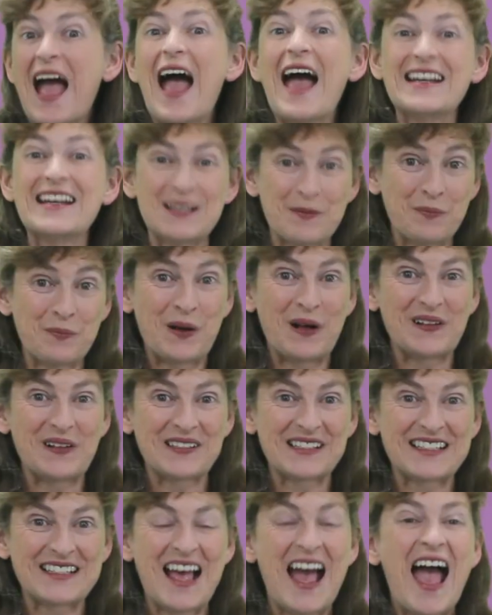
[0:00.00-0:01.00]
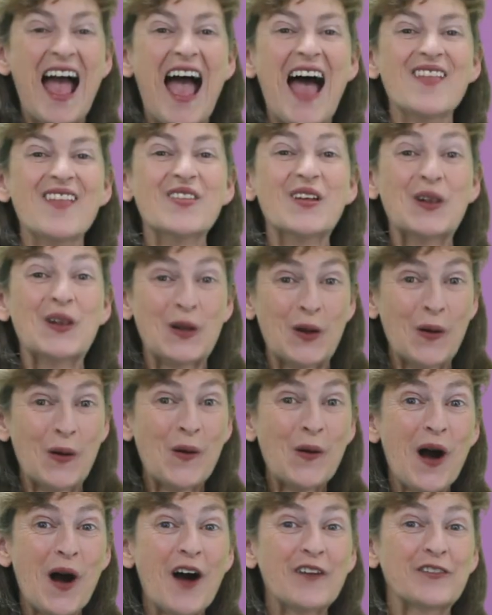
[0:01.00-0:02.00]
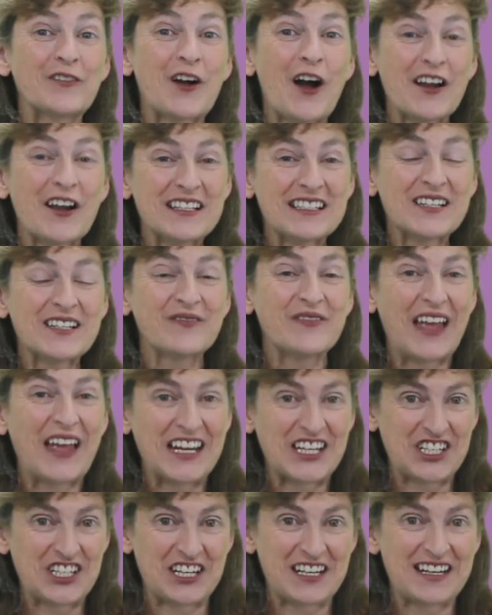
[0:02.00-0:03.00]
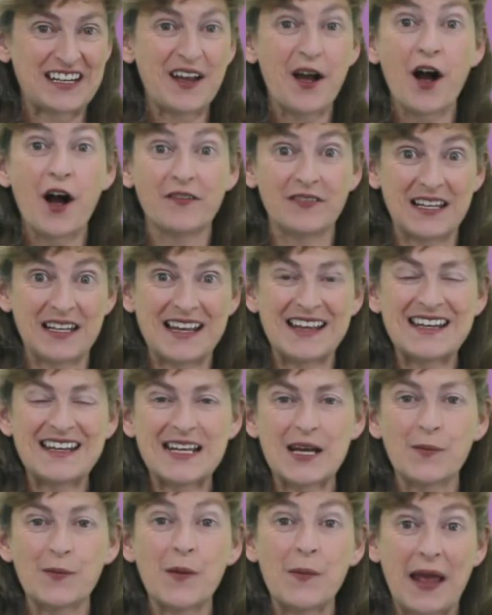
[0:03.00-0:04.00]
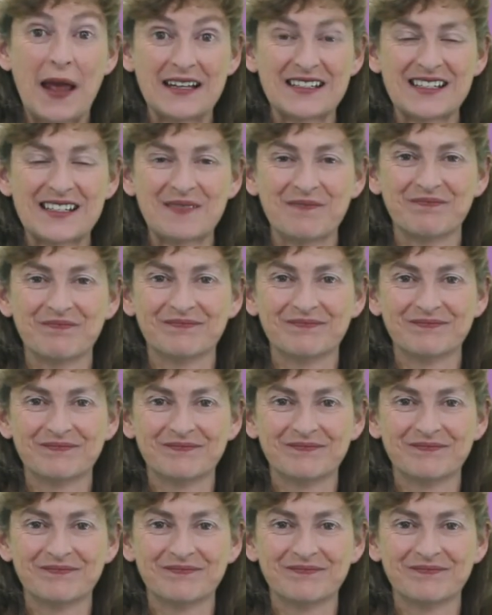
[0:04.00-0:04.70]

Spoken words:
and impulse and the law of conservation of linear momentum.